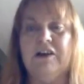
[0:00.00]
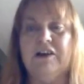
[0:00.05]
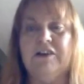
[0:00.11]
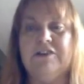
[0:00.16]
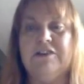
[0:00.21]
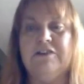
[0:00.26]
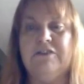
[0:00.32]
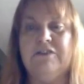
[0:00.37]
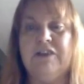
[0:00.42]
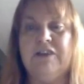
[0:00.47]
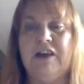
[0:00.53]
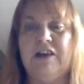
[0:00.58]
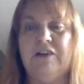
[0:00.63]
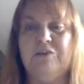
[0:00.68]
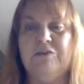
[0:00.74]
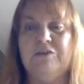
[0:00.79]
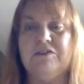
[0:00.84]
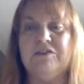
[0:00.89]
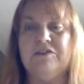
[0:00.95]
Because even I
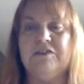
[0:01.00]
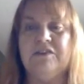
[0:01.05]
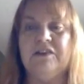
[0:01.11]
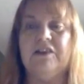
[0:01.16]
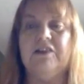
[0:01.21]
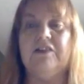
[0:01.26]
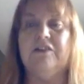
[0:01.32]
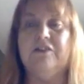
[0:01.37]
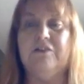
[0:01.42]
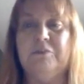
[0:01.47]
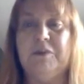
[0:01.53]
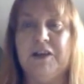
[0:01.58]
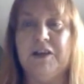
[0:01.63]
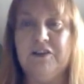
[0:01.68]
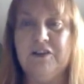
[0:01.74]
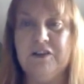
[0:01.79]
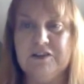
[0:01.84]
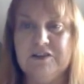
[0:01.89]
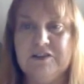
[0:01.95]
was like, oh my
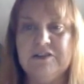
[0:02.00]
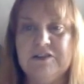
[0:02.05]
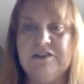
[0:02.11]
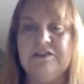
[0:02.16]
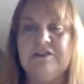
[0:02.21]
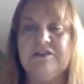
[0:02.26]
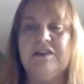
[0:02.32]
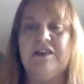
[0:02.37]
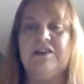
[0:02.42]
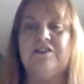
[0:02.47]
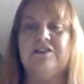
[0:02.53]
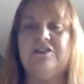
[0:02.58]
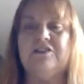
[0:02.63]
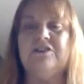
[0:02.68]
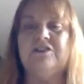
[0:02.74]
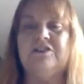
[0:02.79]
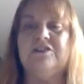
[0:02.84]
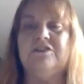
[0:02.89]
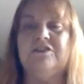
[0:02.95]
goodness, this
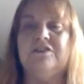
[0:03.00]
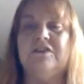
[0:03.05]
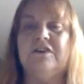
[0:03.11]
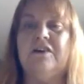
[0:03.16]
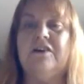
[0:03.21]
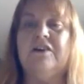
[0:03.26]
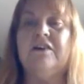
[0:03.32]
section is long.